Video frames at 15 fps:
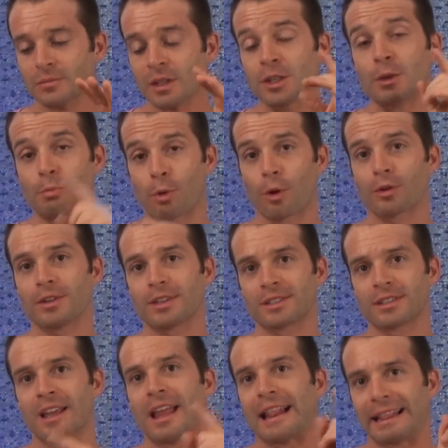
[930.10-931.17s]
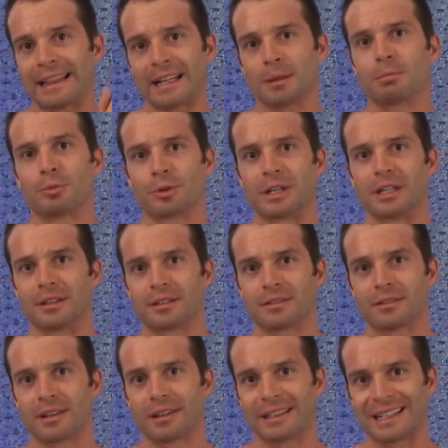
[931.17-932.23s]
you pour this, let it breathe,
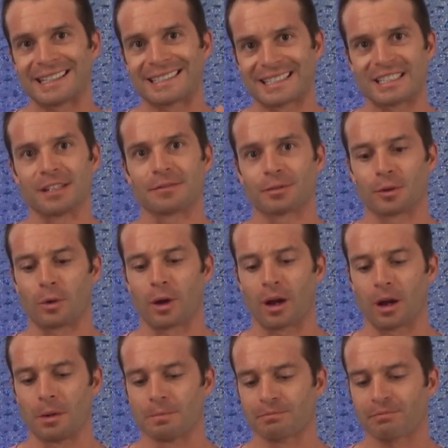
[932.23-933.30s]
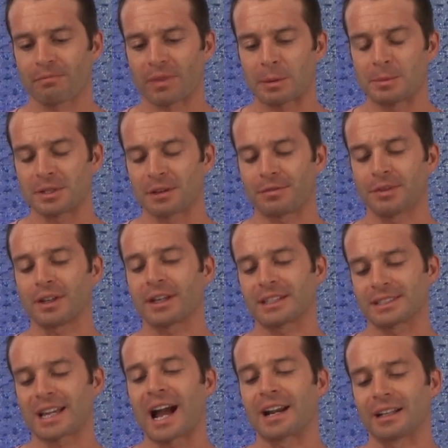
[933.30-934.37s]
let it sit for a while. Because I feel like
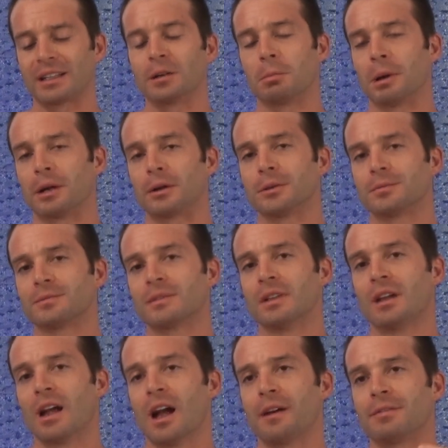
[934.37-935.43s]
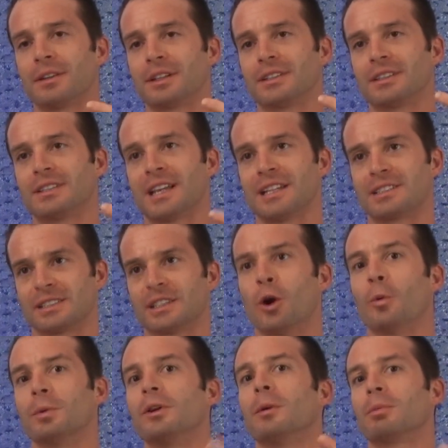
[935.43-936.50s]
it's gotten a little better. I feel like the taste has
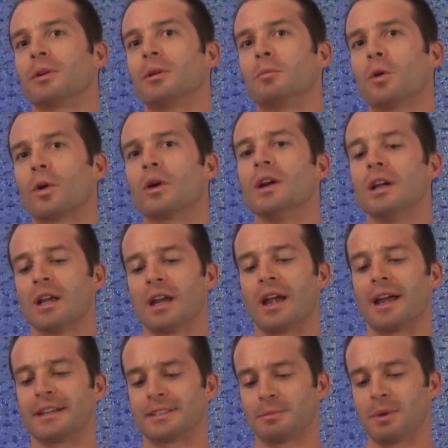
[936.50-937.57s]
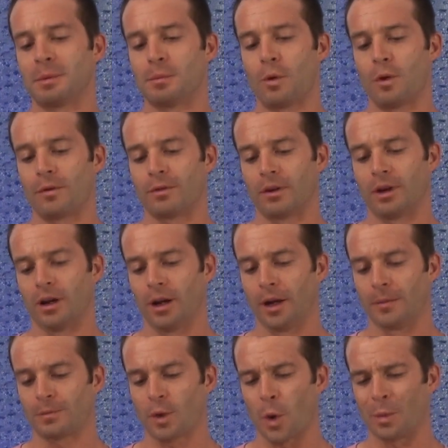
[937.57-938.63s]
opened up a little more. It has a bit more of
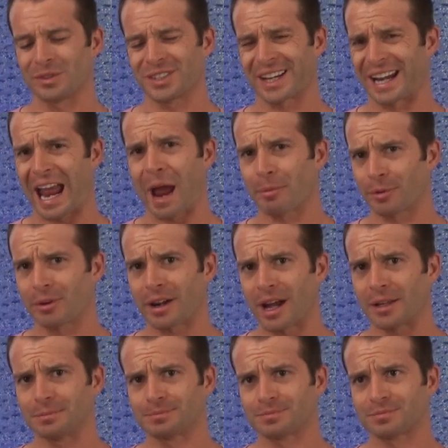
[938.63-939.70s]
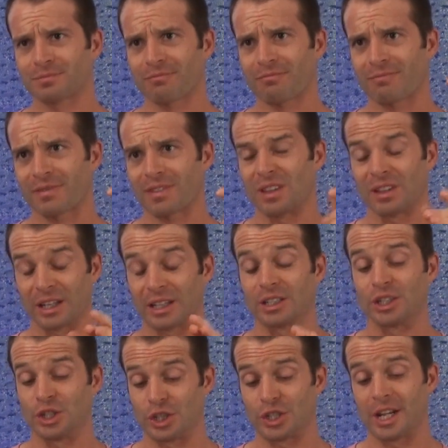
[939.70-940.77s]
a, almost like an apricot, like
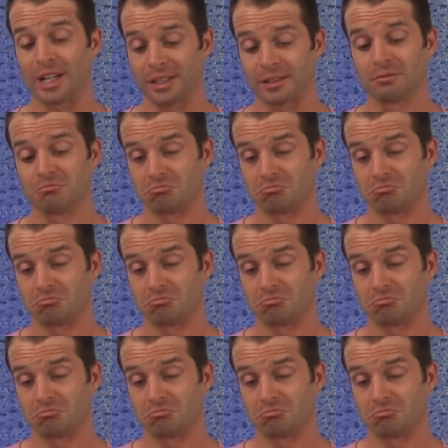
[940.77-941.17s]
legit.